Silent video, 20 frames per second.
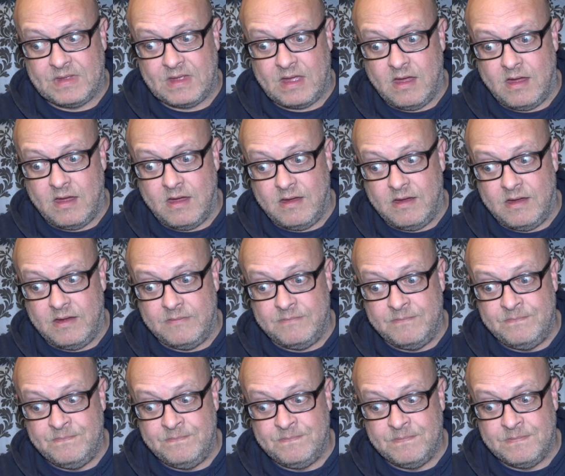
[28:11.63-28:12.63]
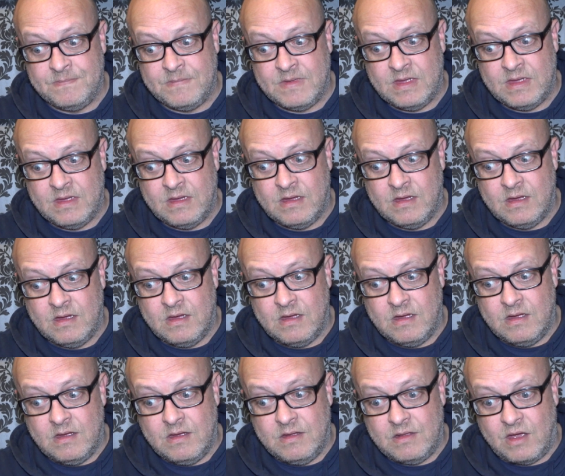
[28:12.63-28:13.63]
Um,
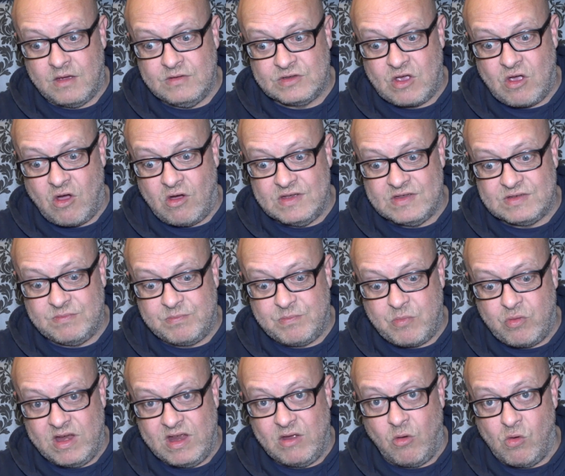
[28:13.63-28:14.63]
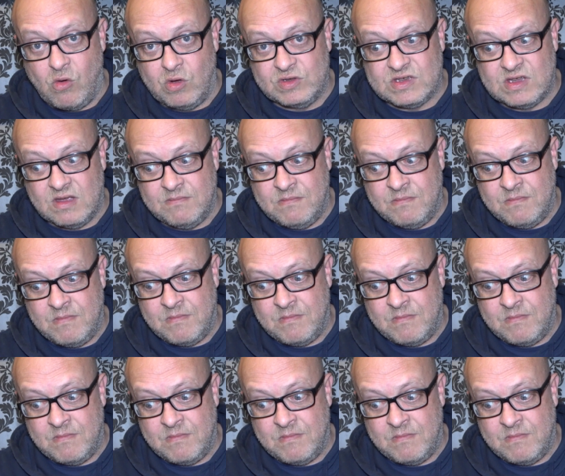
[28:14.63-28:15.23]
those guys are pretty awesome.